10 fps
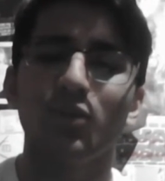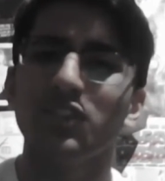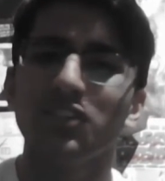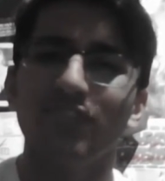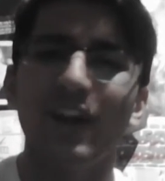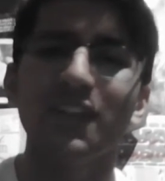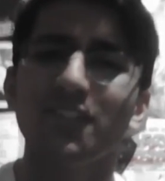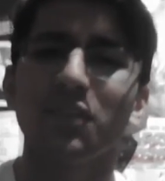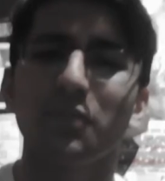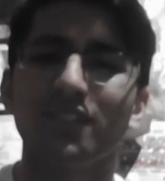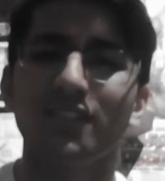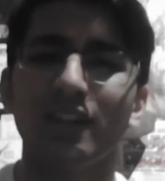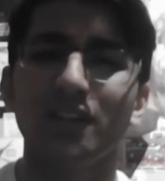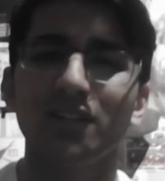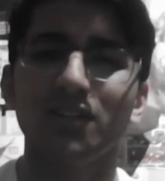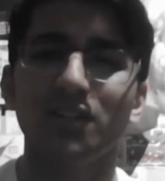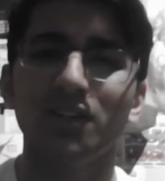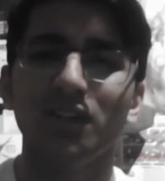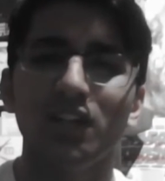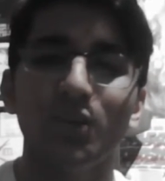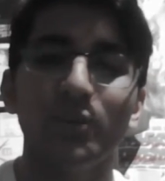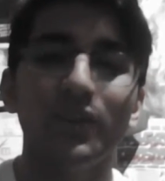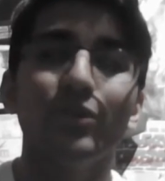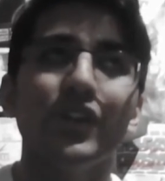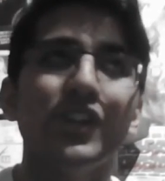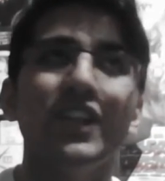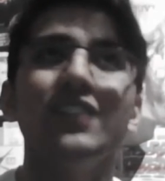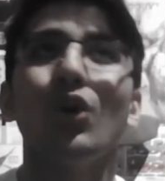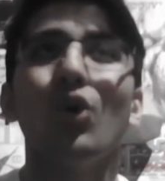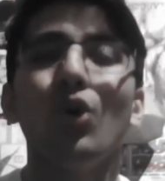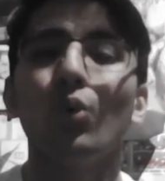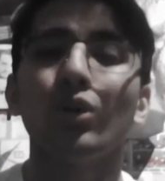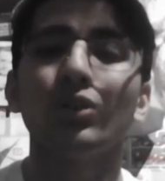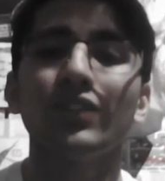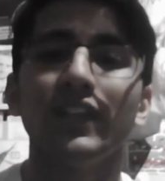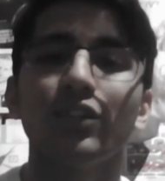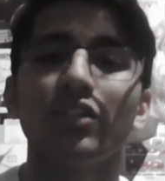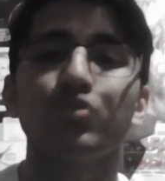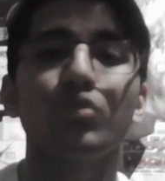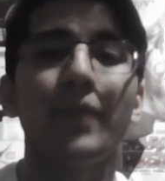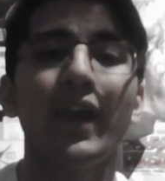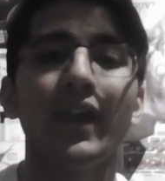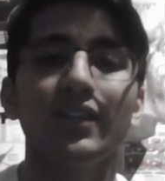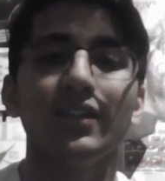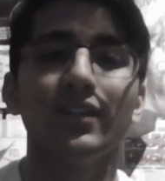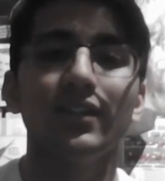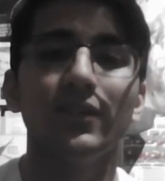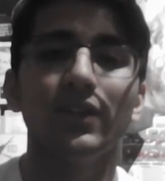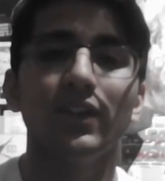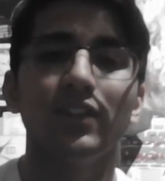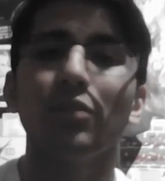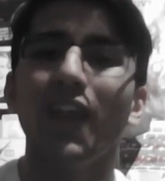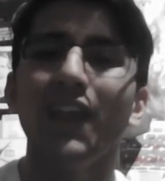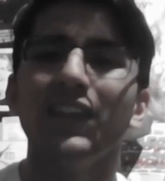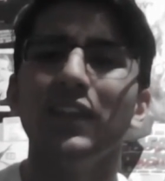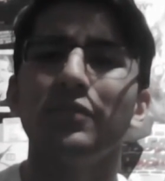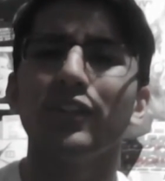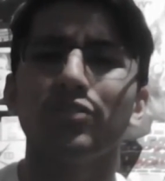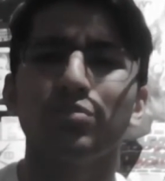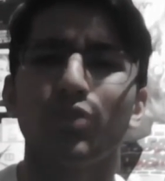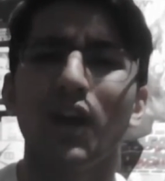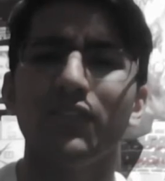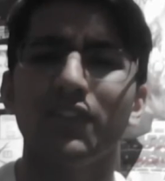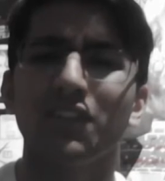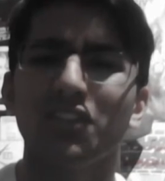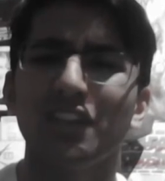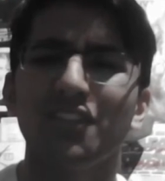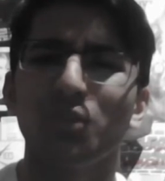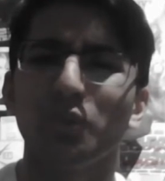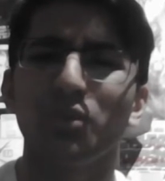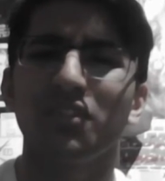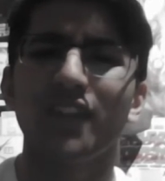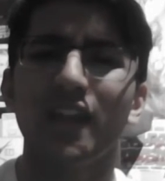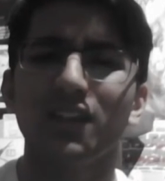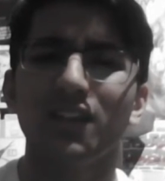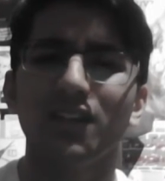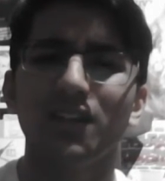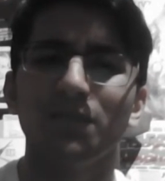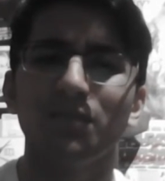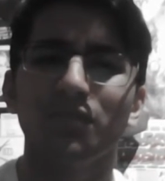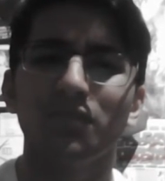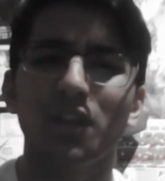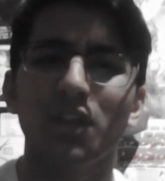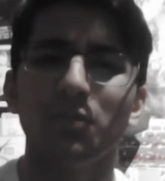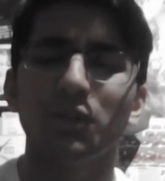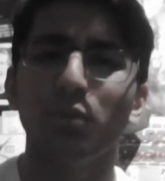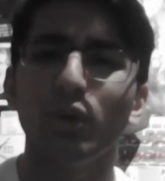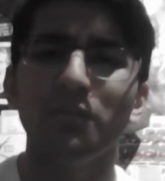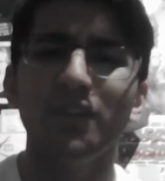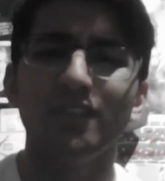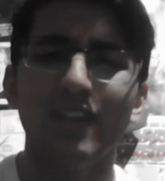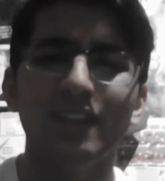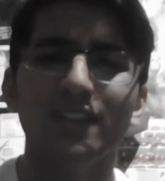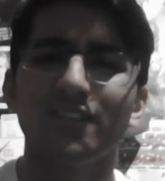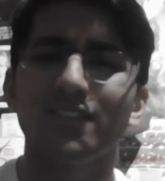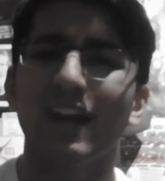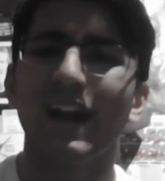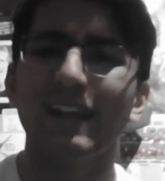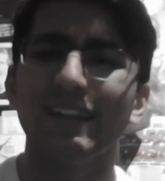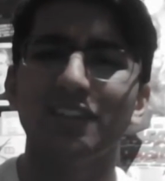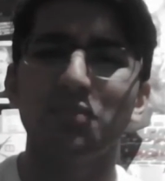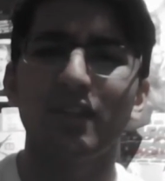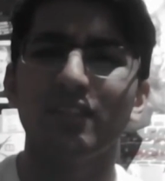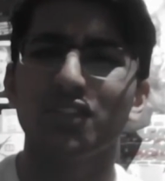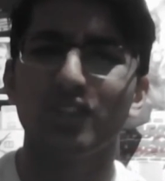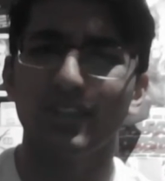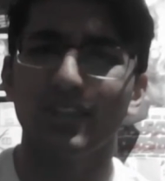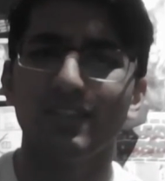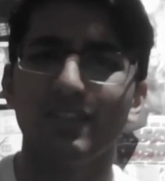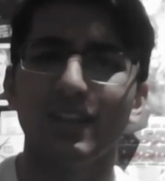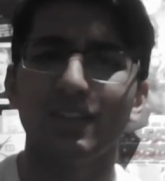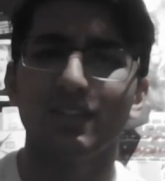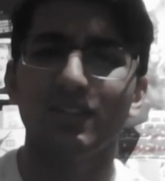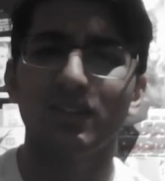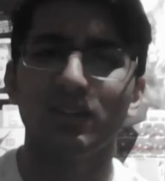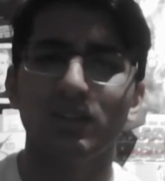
Which is fine to some extent. We don't need the whole world to hear us repent. It's okay to keep things private, the things that we resent. But the point of me saying this is to highlight the message that this sends.